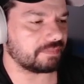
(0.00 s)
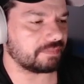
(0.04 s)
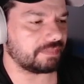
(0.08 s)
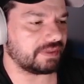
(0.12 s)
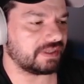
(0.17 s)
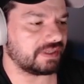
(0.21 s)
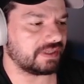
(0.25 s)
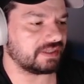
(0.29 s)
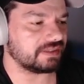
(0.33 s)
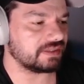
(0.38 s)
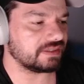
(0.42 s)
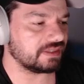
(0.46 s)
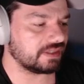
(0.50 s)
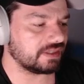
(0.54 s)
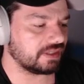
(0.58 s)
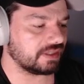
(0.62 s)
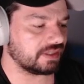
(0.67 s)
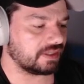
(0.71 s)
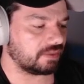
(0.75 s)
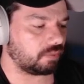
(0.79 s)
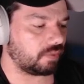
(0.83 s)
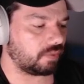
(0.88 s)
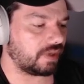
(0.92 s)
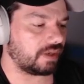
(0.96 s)
But
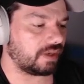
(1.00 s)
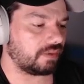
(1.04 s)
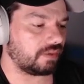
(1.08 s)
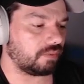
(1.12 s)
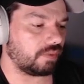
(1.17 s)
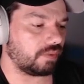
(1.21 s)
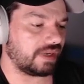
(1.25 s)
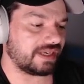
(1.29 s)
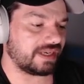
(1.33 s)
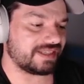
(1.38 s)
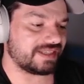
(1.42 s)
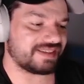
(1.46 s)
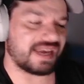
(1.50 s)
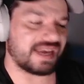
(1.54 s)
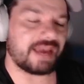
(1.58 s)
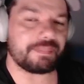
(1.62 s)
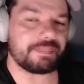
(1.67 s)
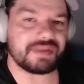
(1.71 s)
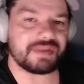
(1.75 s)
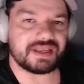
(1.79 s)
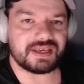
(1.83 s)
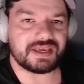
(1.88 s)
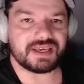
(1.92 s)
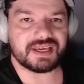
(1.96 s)
what what is
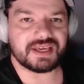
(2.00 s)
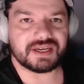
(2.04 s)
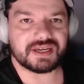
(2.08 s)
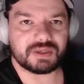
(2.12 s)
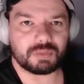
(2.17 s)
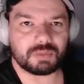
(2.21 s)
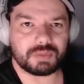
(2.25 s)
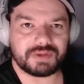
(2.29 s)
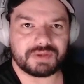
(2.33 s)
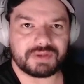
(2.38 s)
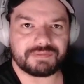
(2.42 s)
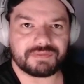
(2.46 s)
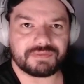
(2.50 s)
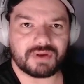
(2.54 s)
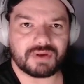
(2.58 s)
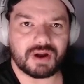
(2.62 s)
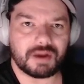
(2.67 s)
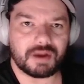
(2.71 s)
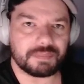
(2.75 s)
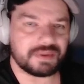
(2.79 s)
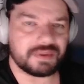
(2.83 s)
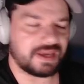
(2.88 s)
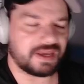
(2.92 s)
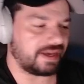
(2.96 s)
happening here with
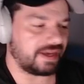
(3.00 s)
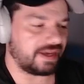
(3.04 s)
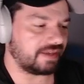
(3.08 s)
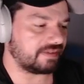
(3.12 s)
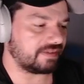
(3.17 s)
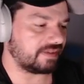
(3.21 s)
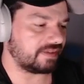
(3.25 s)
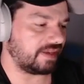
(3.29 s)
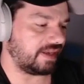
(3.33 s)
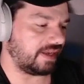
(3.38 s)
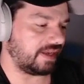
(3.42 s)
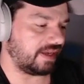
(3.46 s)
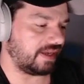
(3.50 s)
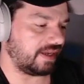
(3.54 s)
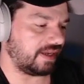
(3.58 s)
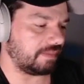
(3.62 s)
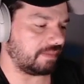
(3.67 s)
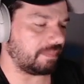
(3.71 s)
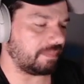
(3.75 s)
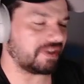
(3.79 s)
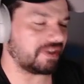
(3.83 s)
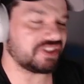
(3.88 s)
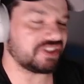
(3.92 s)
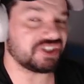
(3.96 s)
CopyCat
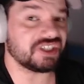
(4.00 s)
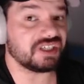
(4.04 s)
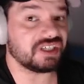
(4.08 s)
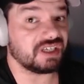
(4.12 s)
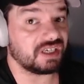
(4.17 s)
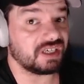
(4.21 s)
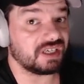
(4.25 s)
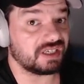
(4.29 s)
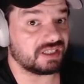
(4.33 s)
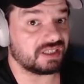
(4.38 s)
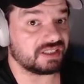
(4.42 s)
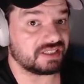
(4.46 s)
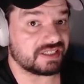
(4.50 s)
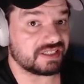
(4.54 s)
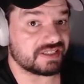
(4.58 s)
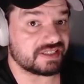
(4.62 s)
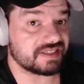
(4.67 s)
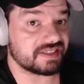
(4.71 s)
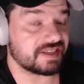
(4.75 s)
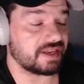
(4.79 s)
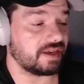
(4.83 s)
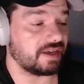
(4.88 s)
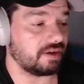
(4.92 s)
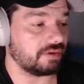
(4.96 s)
and machine learning
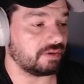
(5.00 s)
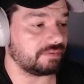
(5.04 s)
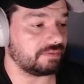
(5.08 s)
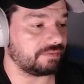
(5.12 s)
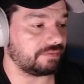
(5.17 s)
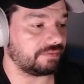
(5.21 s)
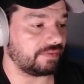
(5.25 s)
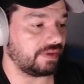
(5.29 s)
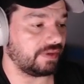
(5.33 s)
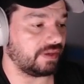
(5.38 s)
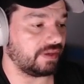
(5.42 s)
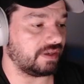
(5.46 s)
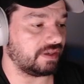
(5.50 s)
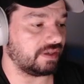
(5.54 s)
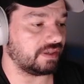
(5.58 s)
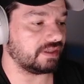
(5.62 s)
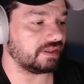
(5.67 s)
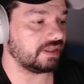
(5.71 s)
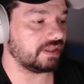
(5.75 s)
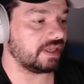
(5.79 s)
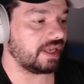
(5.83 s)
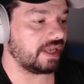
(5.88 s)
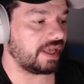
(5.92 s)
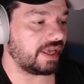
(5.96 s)
itself uh,